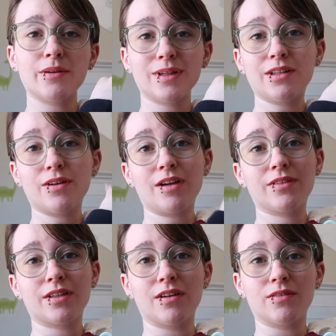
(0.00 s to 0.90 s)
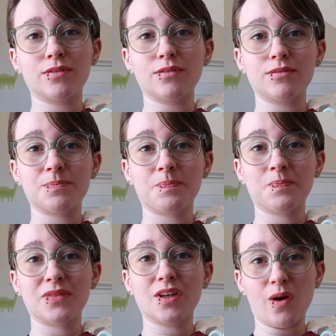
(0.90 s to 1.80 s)
I read the graphic novel
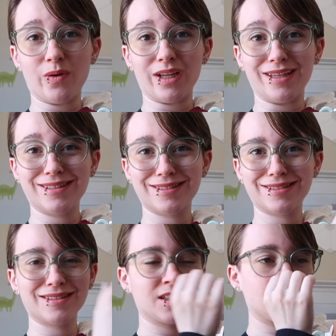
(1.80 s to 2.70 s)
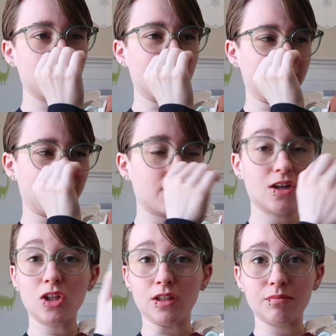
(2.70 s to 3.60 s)
Kodi by
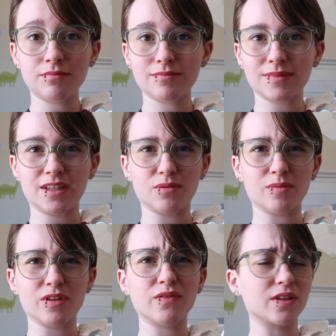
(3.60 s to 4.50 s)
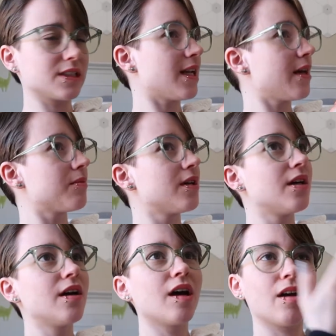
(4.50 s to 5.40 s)
Cullum. I don't remember the first name
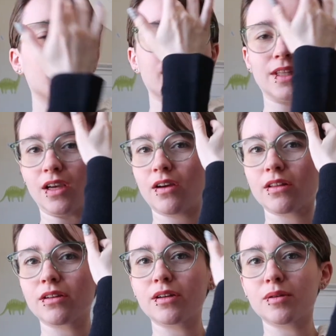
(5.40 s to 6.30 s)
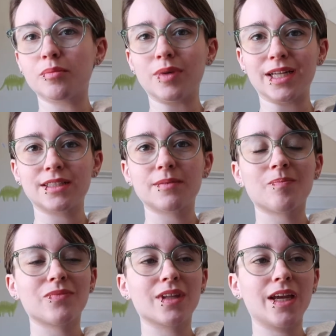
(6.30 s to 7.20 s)
of the author, but
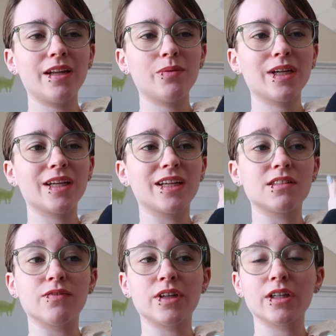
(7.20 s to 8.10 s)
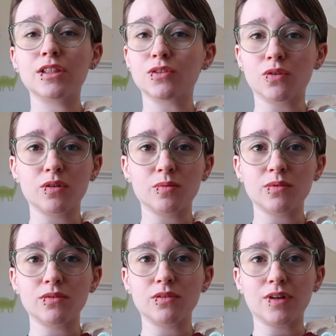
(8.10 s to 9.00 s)
anyway, it's a very
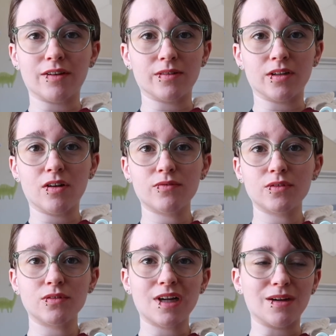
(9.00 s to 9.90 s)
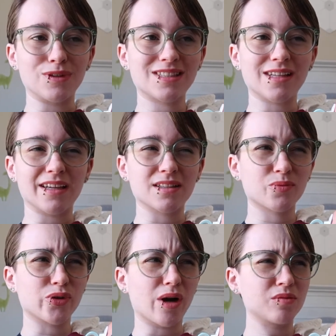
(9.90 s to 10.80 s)
adorable graphic novel. I would say it's
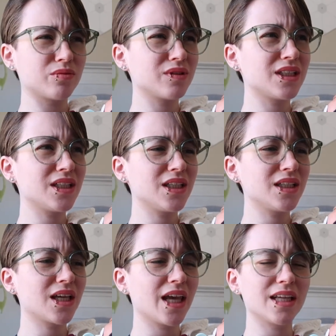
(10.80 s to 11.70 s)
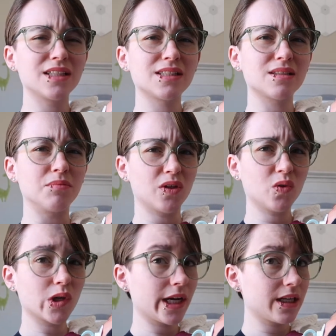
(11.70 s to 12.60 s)
probably kids to middle
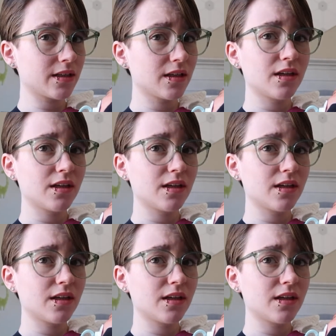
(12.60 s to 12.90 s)
grade.